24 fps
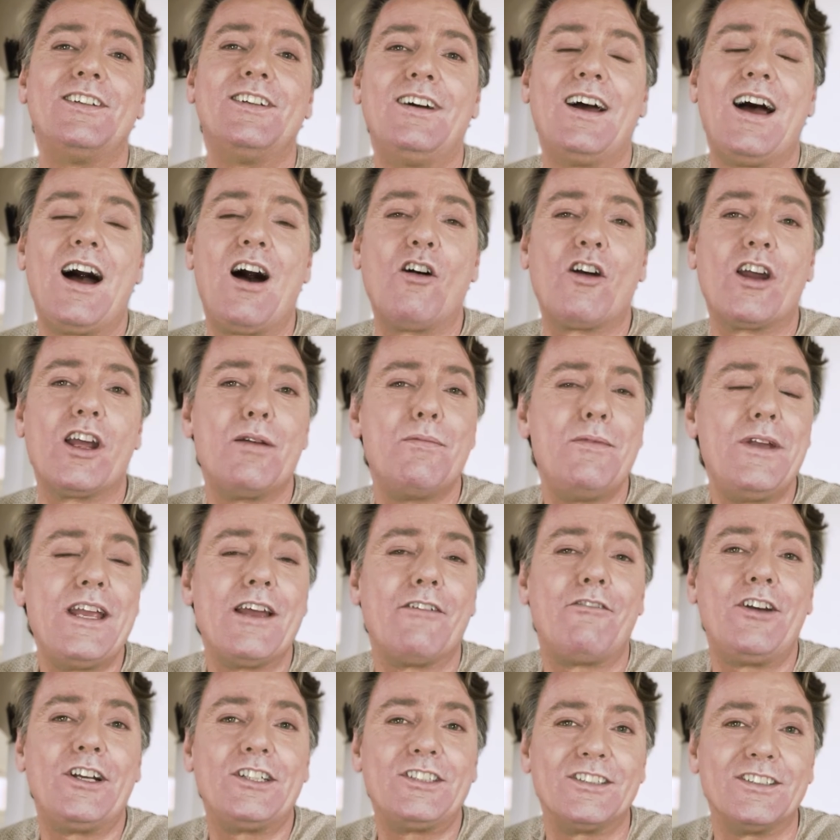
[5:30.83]
how can you be
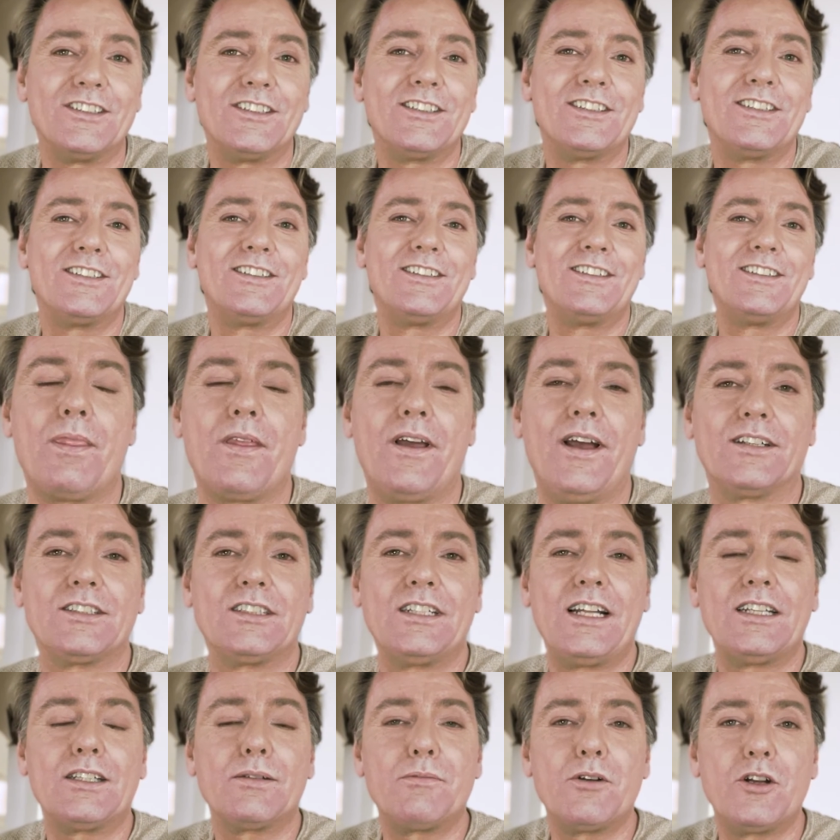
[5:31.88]
efficient? As an
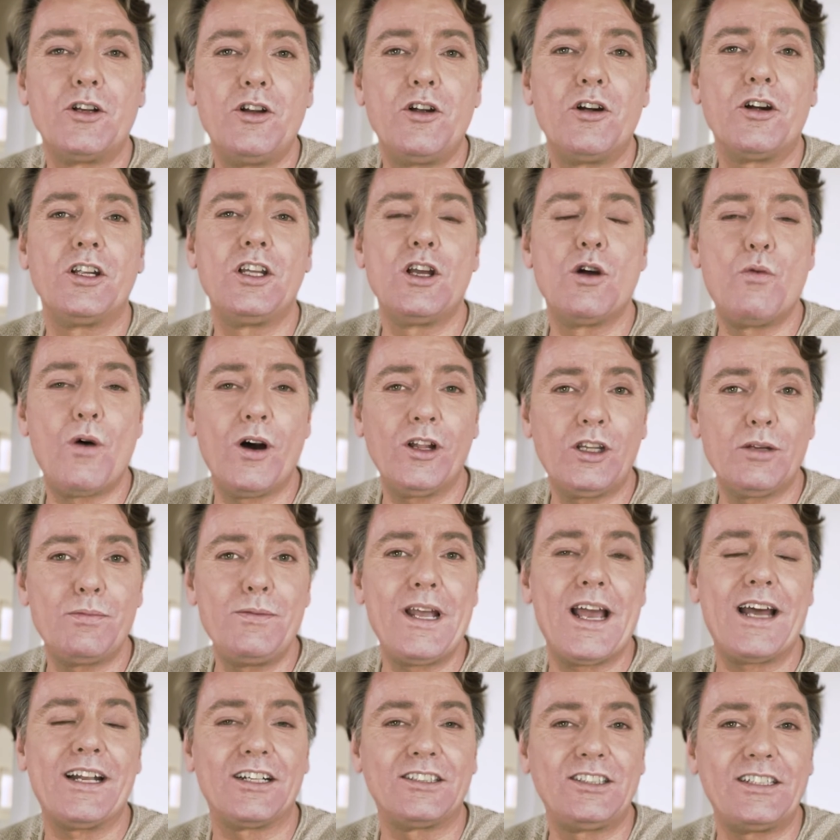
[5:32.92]
entrepreneur, you want to be
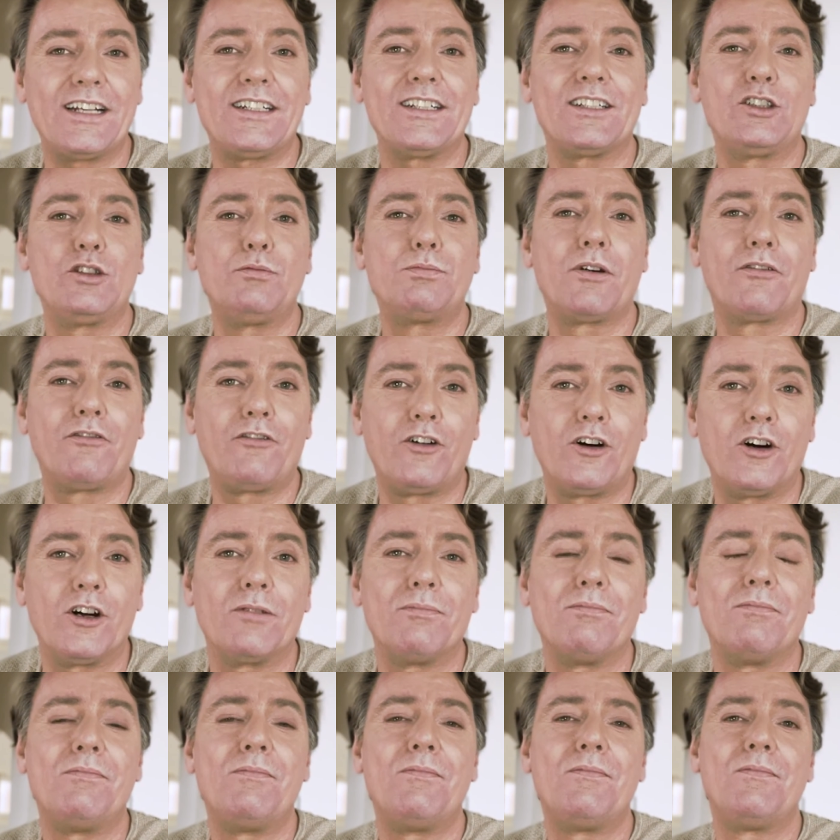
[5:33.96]
energetic to
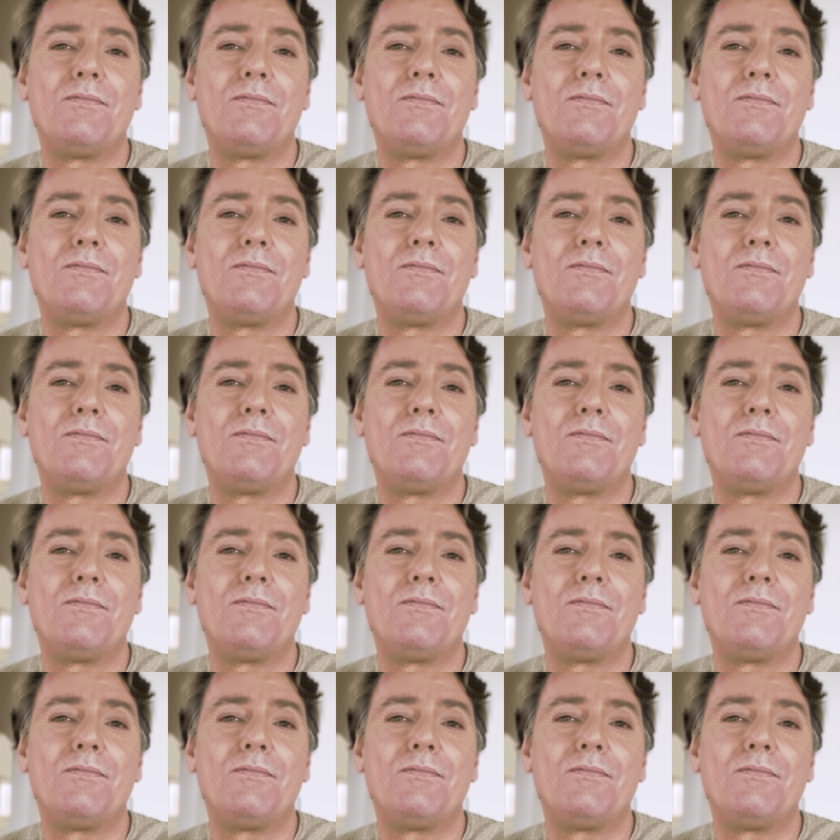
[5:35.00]
perform.